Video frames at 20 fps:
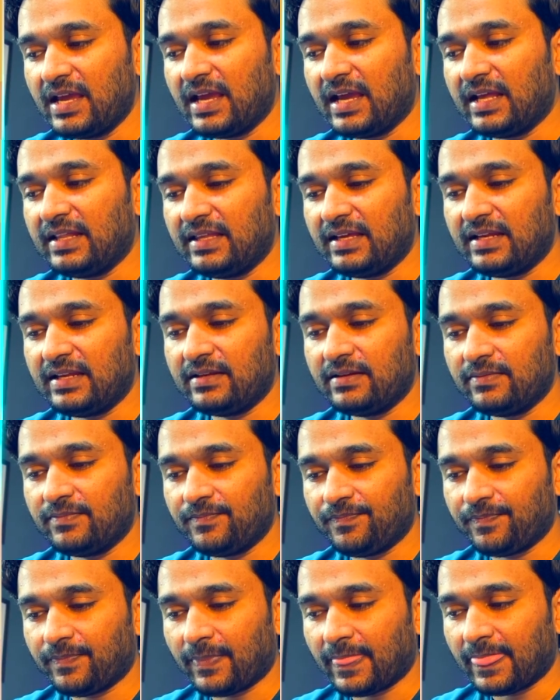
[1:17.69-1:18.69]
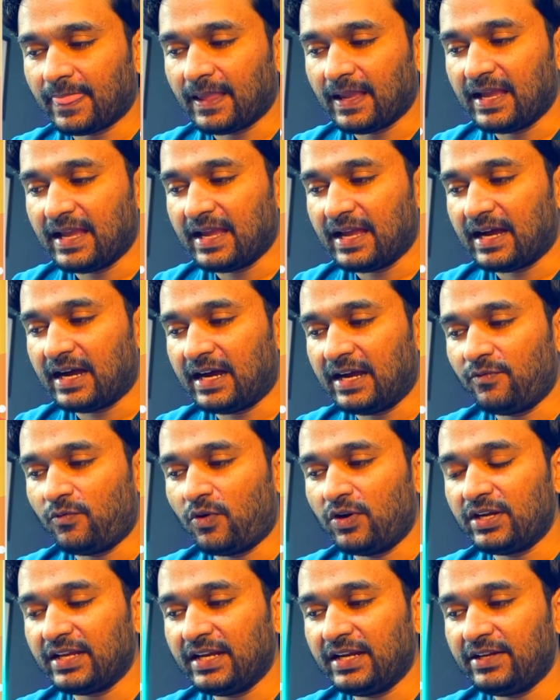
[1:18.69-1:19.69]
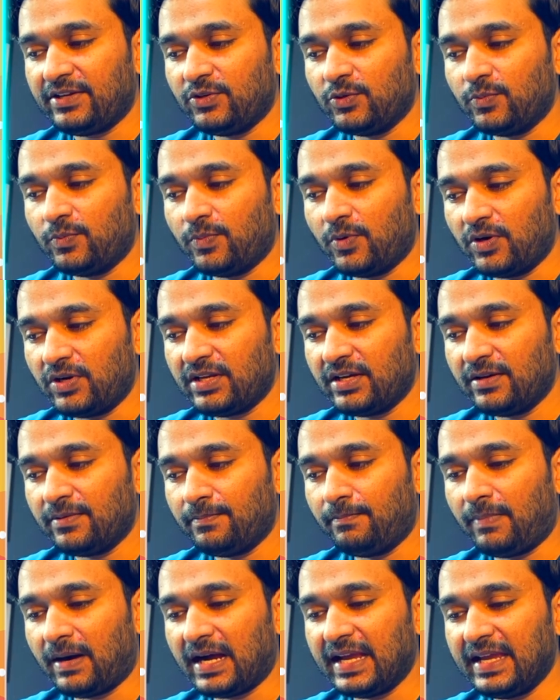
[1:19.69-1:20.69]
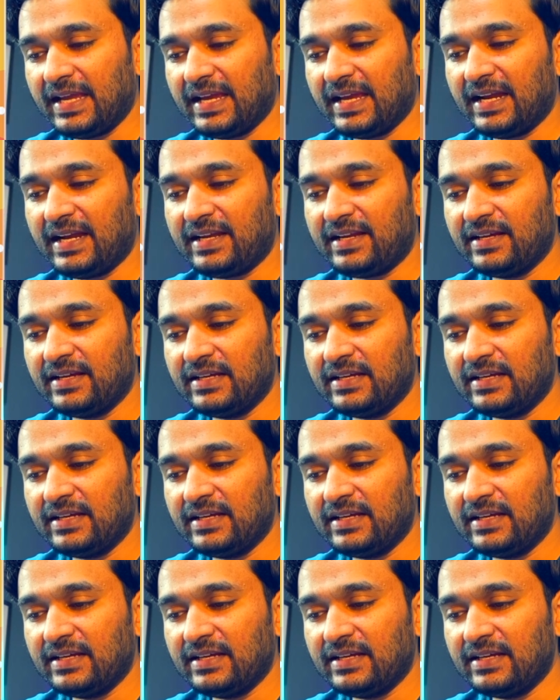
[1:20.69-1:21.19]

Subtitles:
And then I want it to put buy it